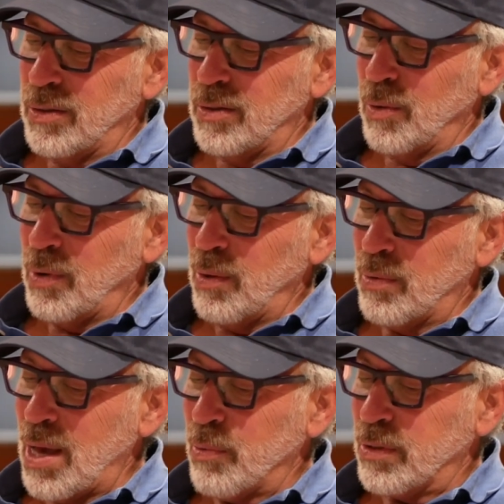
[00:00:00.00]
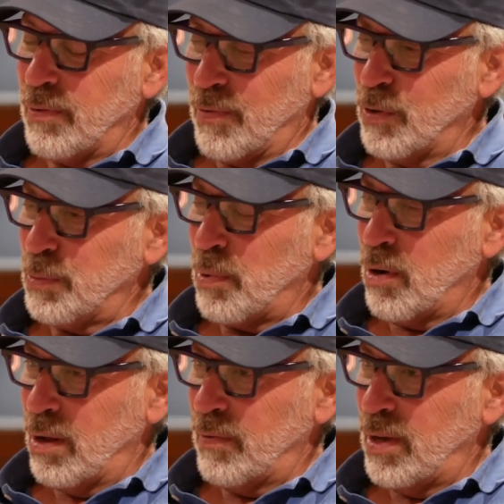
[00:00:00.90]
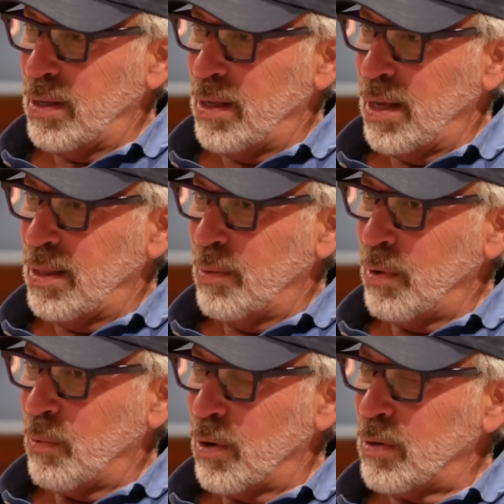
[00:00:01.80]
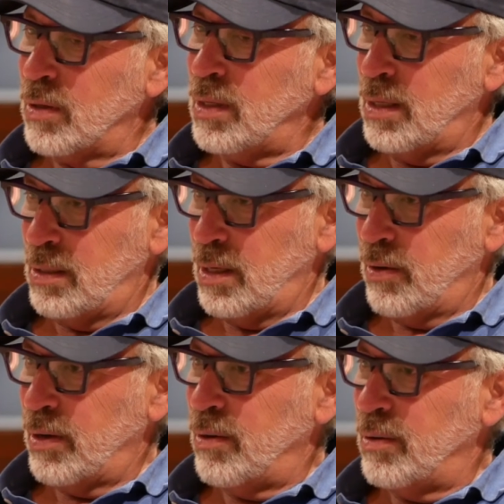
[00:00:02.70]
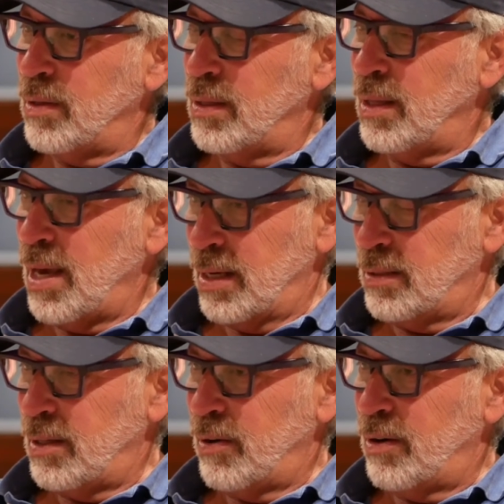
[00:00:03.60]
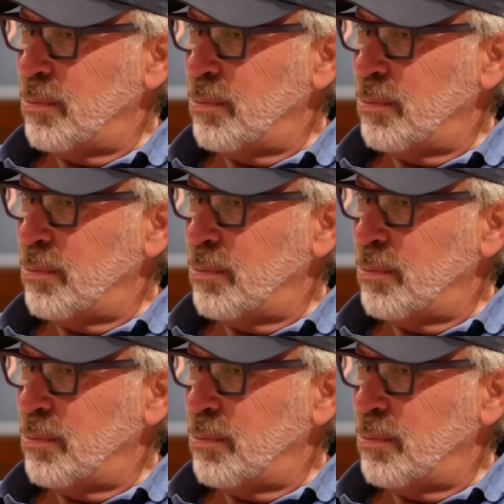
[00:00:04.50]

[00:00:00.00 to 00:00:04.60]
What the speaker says: So that was the first part of it, and then we worked on the interior, then the exterior.